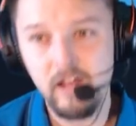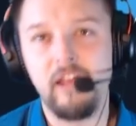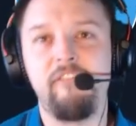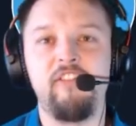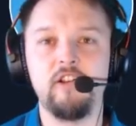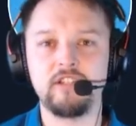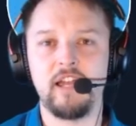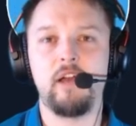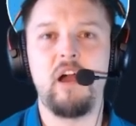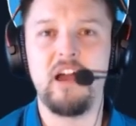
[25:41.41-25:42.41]
It feels
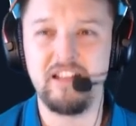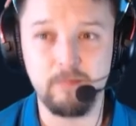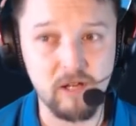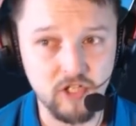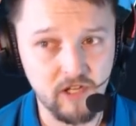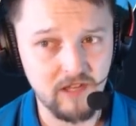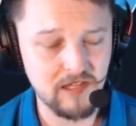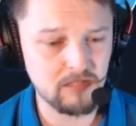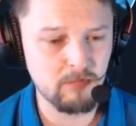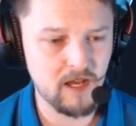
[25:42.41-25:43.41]
like, especially in
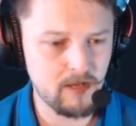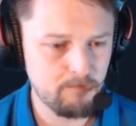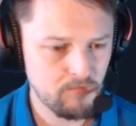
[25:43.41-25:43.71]
this meta,